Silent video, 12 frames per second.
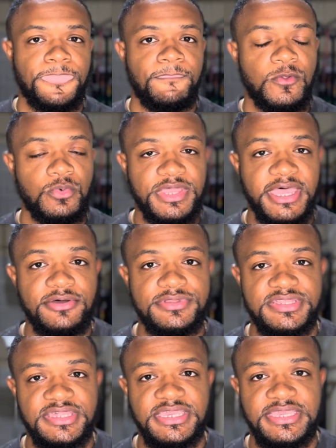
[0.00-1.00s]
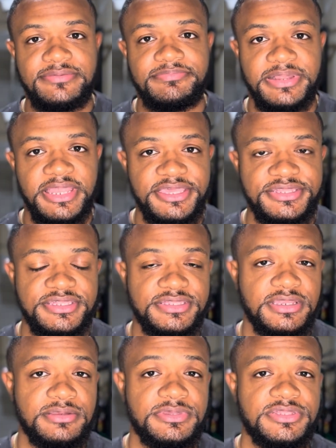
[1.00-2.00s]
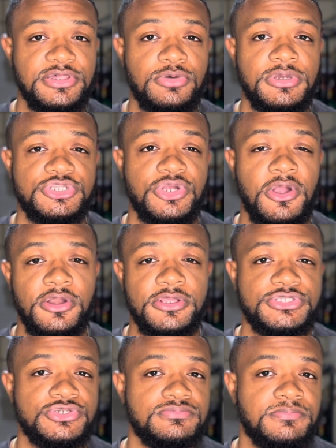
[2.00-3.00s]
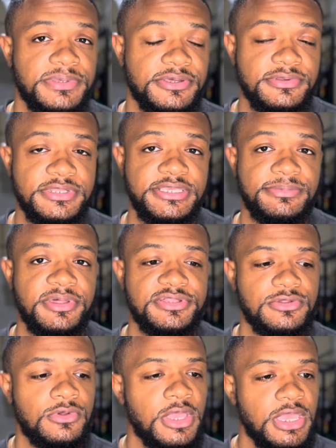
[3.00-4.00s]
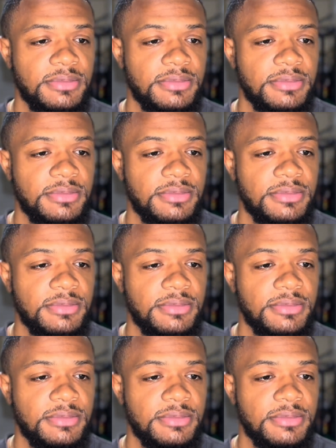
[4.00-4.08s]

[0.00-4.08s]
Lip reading: Without zinc in place, it's gonna be so much harder to build lean muscle